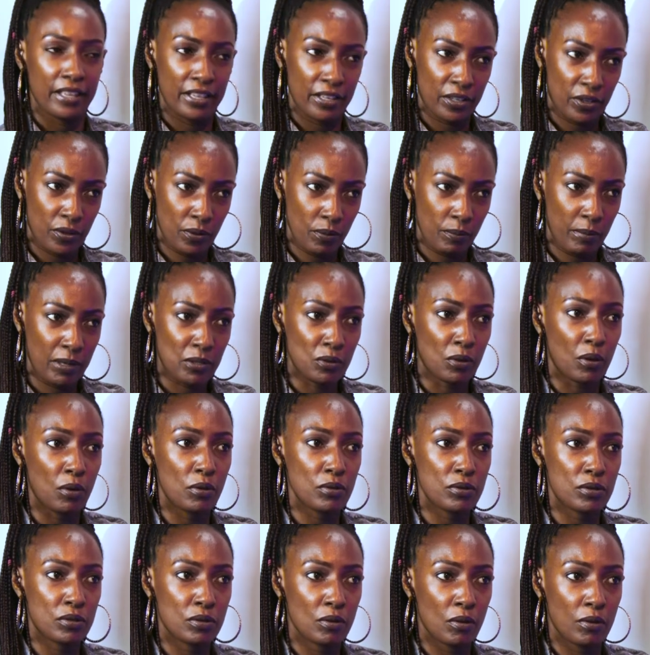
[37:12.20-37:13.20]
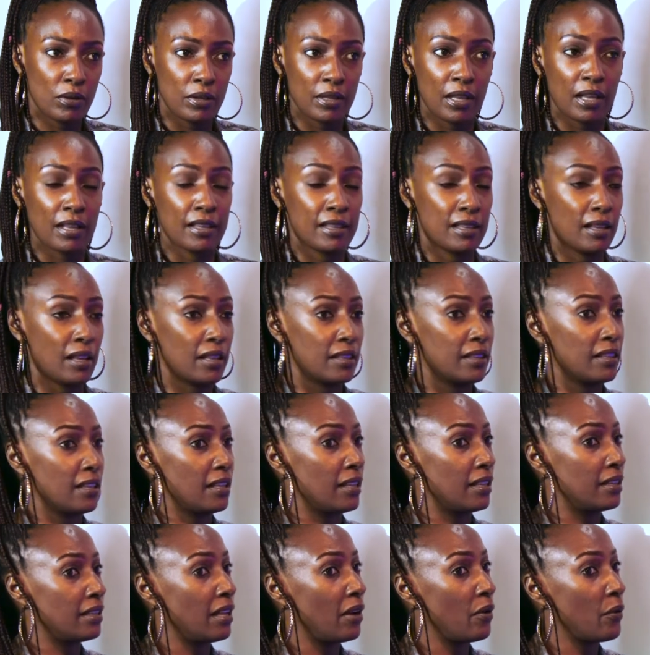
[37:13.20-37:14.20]
Thank you. But also
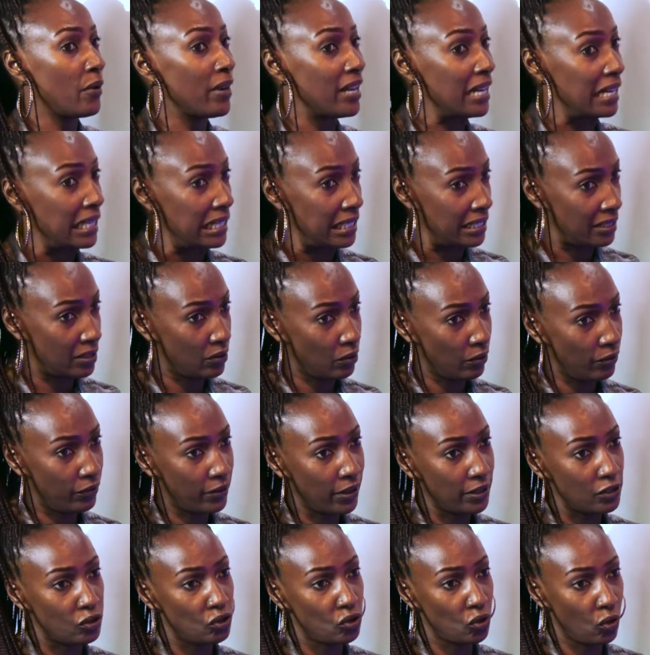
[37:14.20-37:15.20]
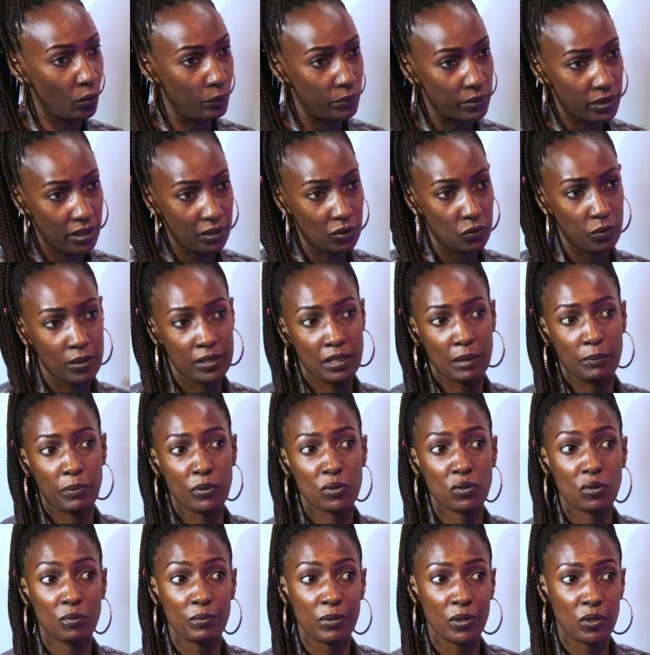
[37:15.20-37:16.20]
the rareness of the jobs that we're
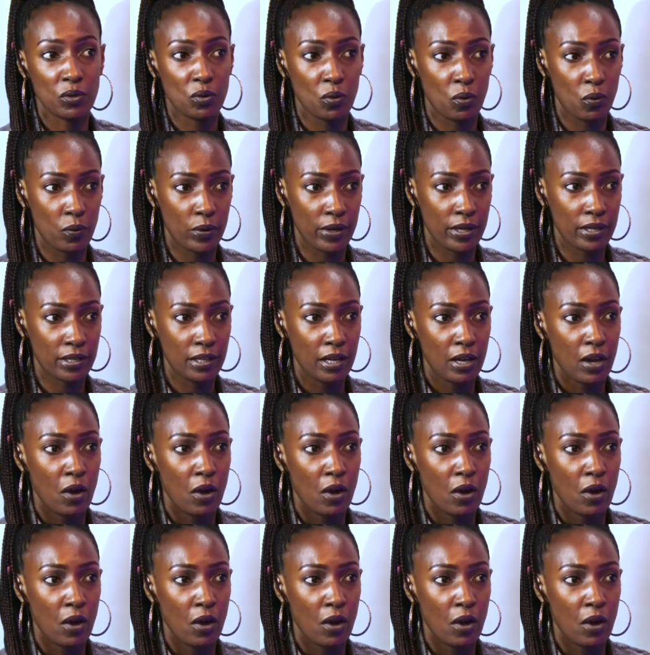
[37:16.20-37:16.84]
supposed to be doing.